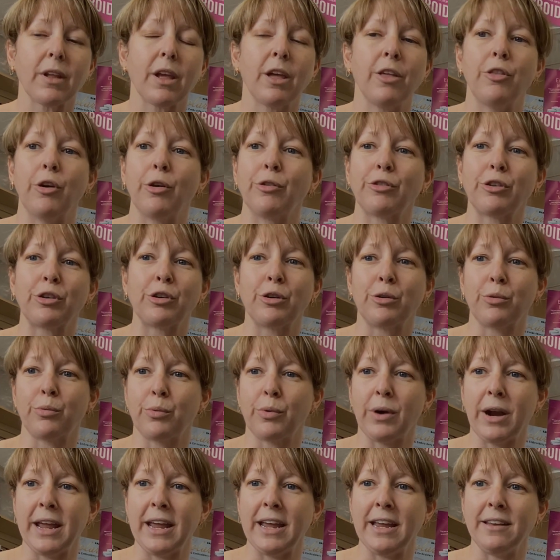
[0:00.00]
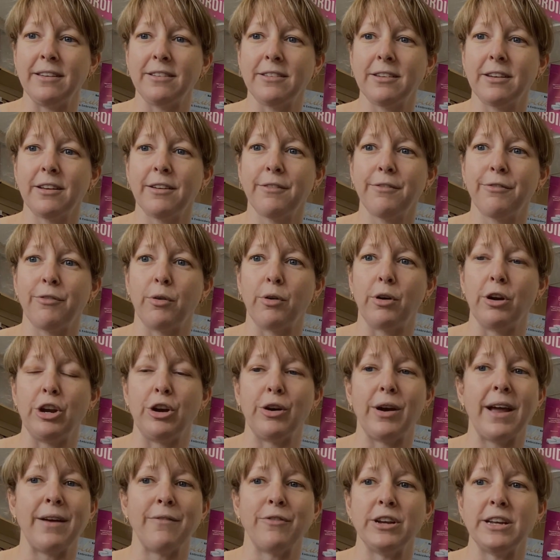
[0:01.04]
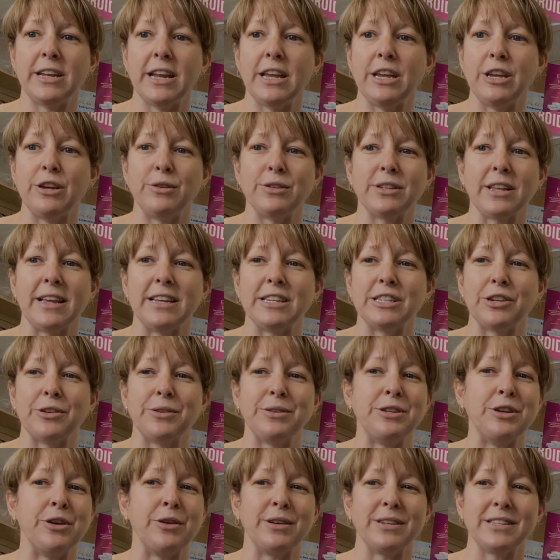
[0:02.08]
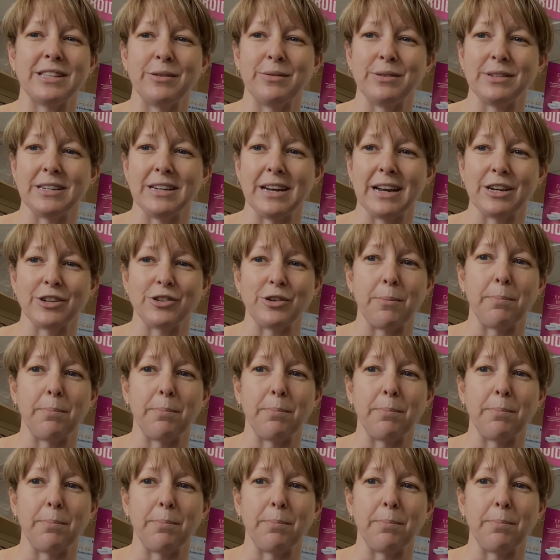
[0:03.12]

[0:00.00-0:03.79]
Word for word: Those are great for your everyday use. I noticed there was an extra